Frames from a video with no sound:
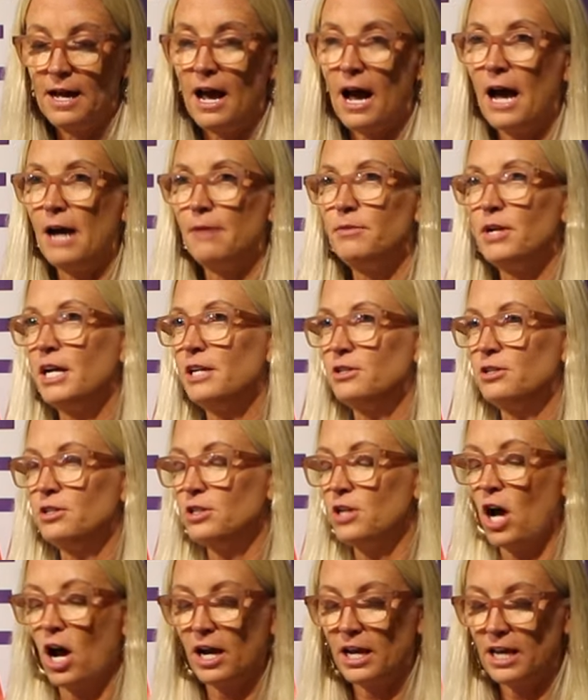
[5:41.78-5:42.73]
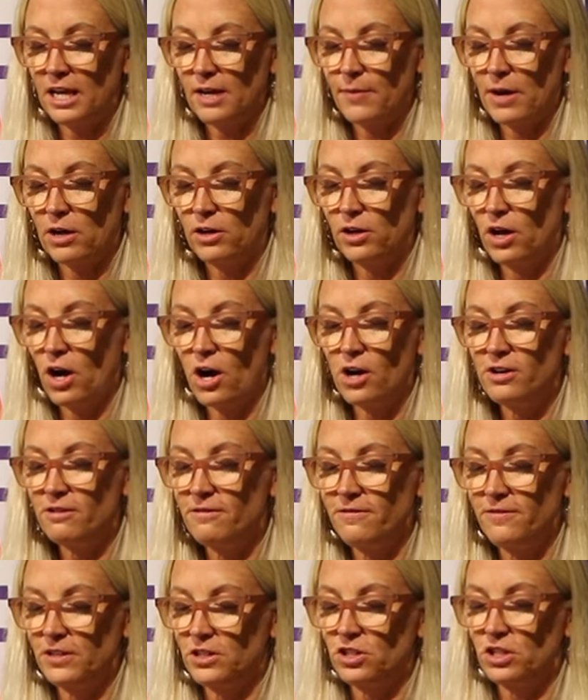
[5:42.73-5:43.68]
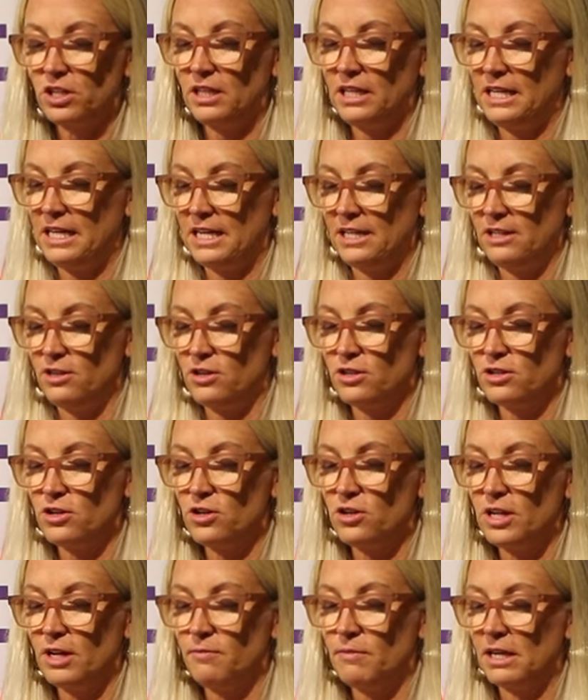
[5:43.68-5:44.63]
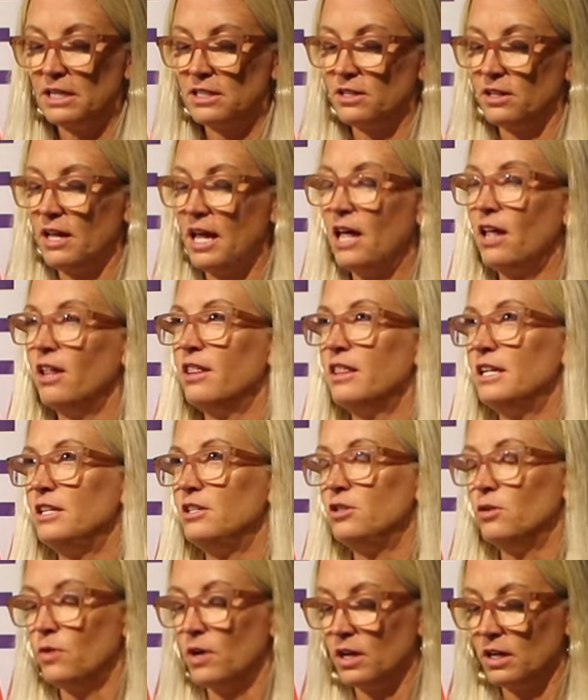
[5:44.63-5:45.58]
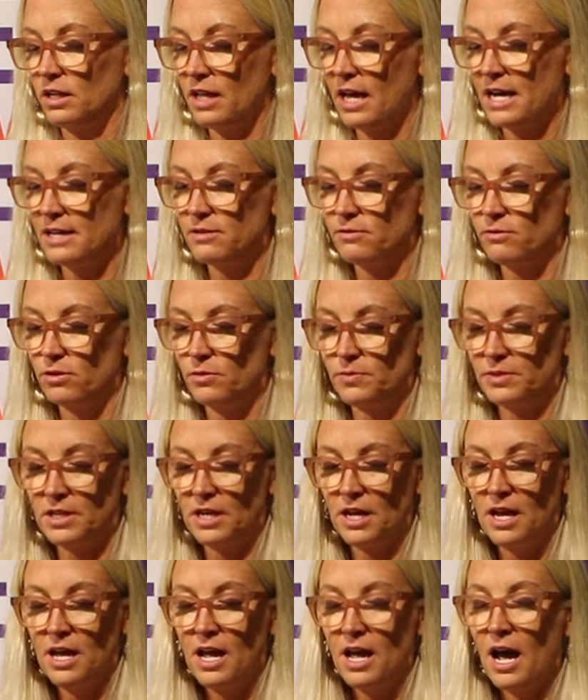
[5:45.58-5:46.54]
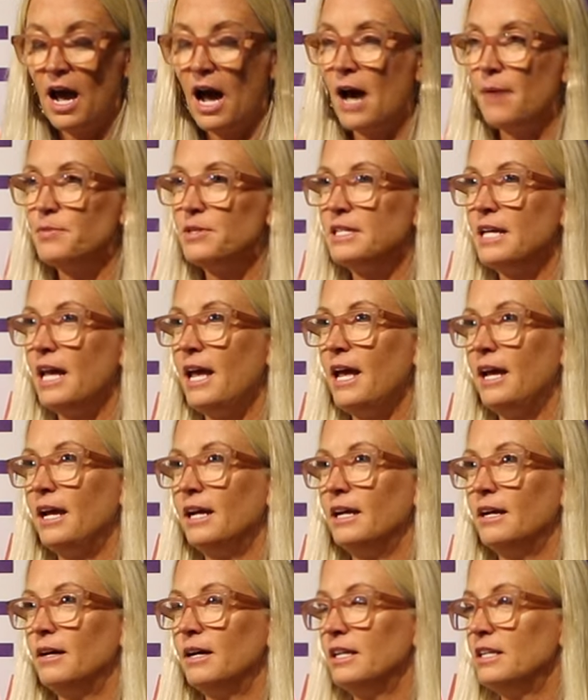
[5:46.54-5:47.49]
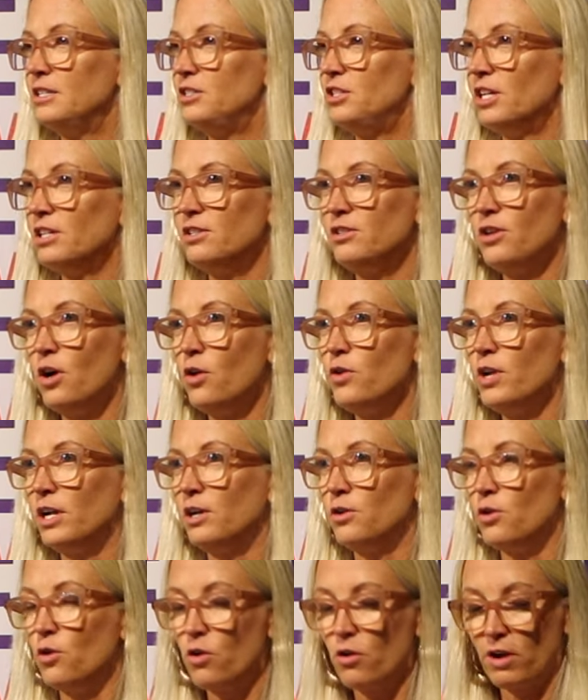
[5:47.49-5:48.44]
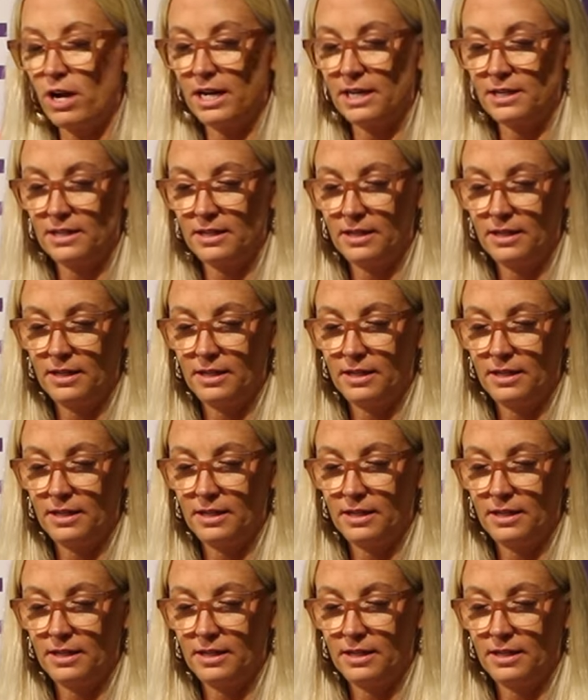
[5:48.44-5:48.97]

I'm not talking about artificially inserting mental health into our classrooms. I'm saying just don't ignore it.